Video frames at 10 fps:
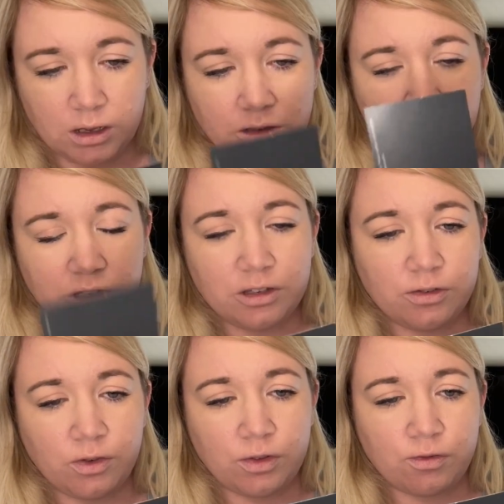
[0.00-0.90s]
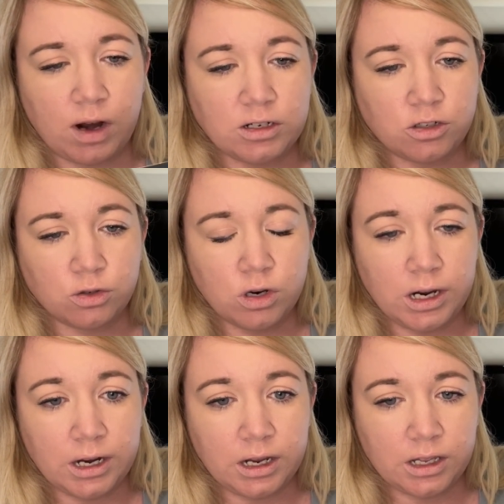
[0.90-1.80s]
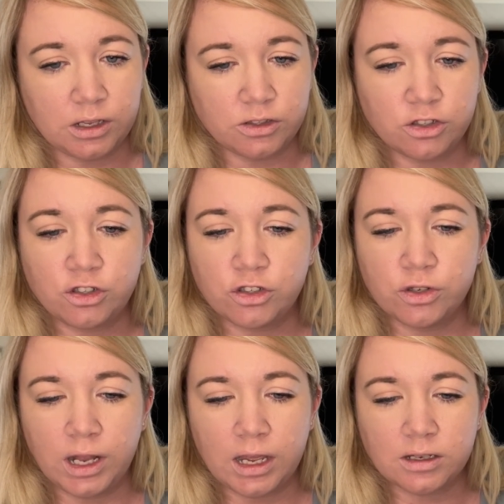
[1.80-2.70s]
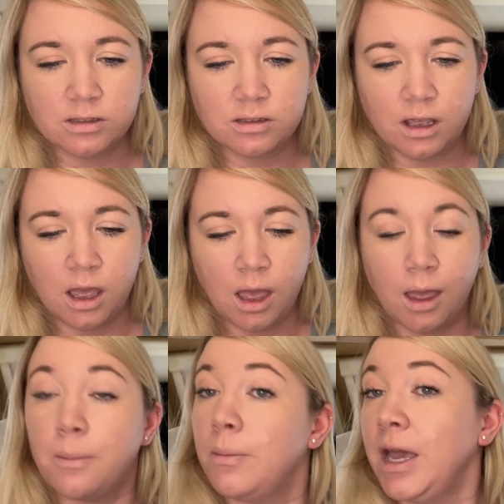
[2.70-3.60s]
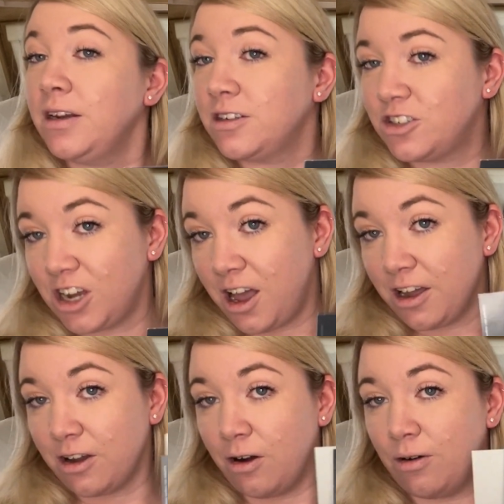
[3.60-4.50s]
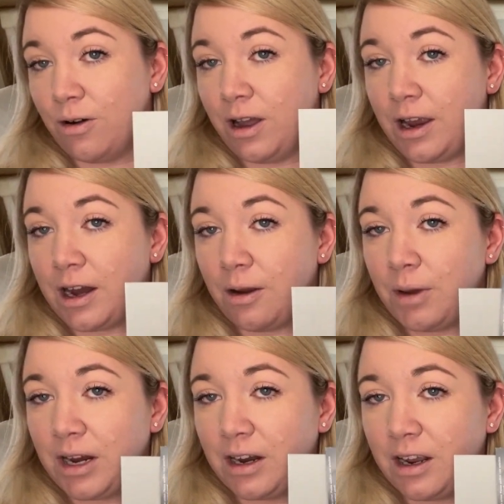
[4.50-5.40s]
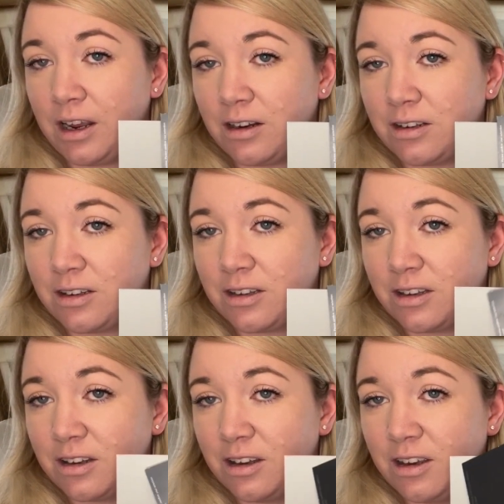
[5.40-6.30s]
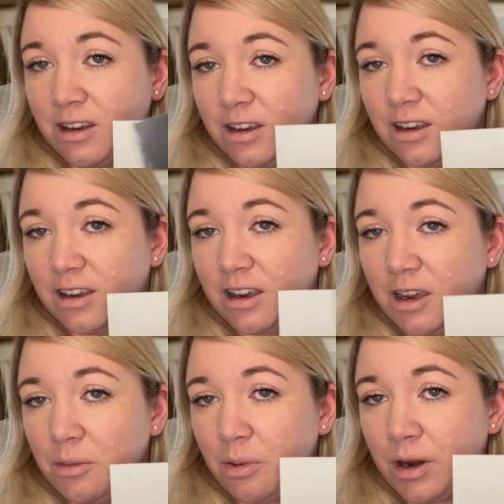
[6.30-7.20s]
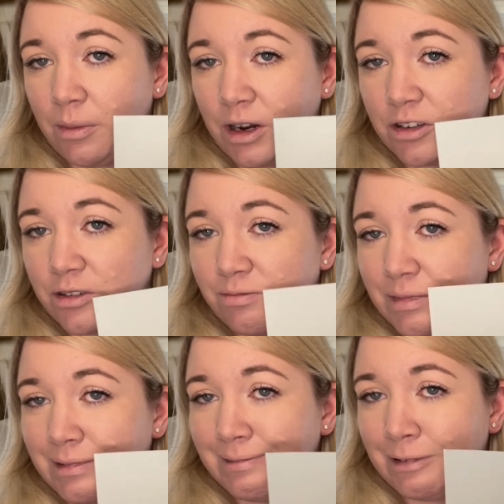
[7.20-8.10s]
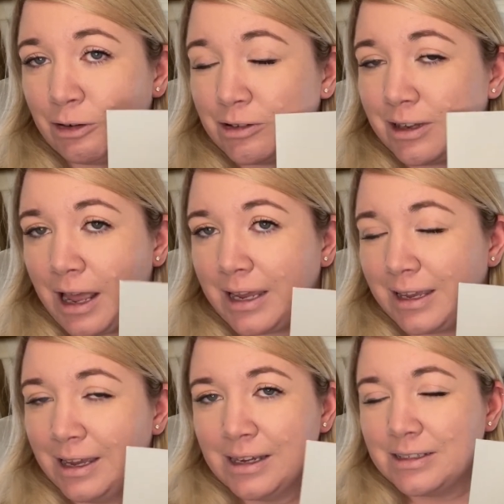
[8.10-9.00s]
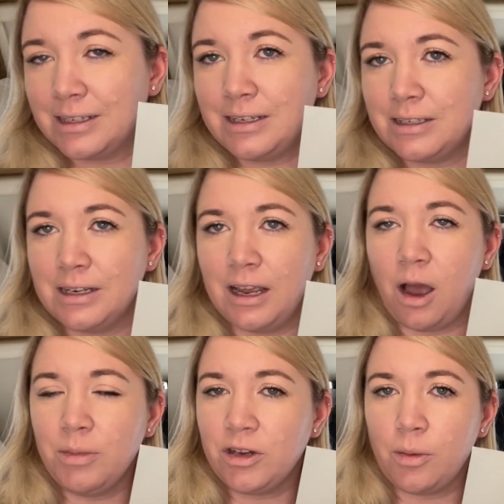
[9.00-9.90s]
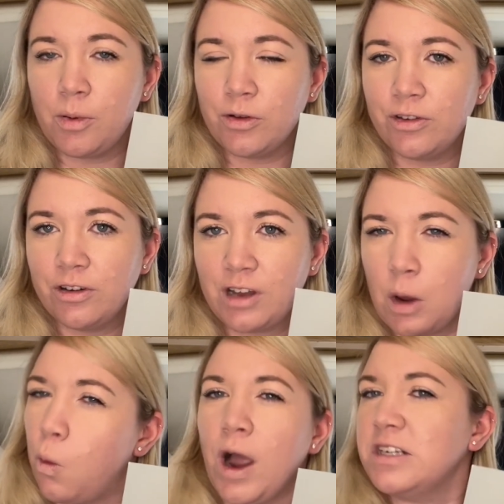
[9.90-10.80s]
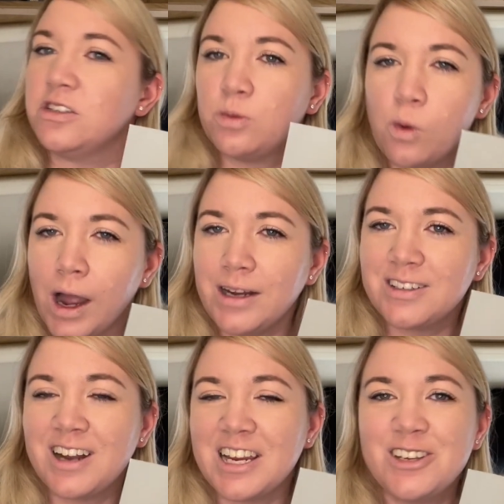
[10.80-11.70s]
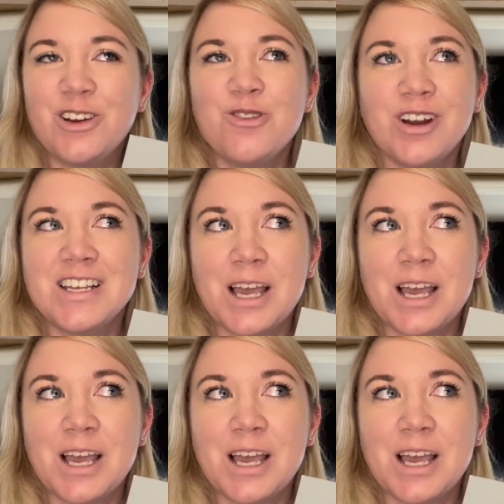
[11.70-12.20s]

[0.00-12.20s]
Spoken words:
So this is for the front door, and it is Dulux matte charcoal, and I mean, it pretty much looks like, see, I'm the type of person who's like, white is white. Like, you don't realize